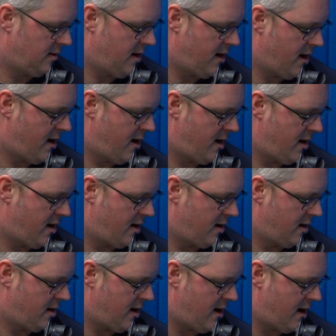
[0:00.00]

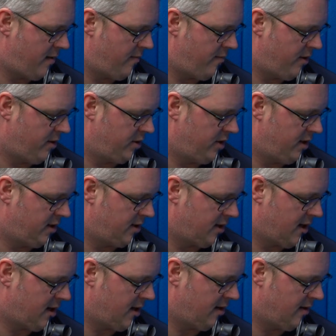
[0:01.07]
But she's
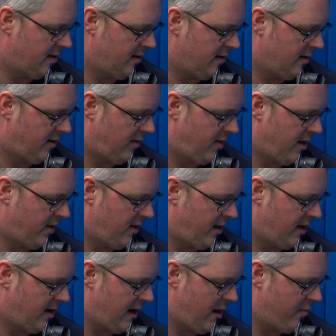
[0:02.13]
the third thing
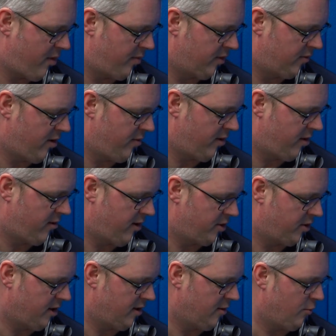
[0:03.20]
that came up is Rima
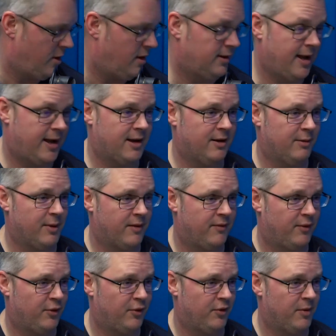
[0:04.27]
Qureshi, the World Economic
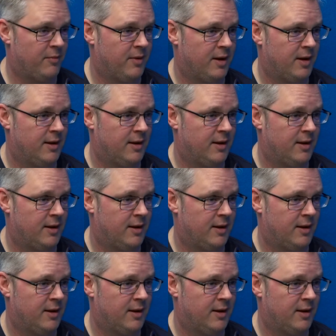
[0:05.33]
Forum.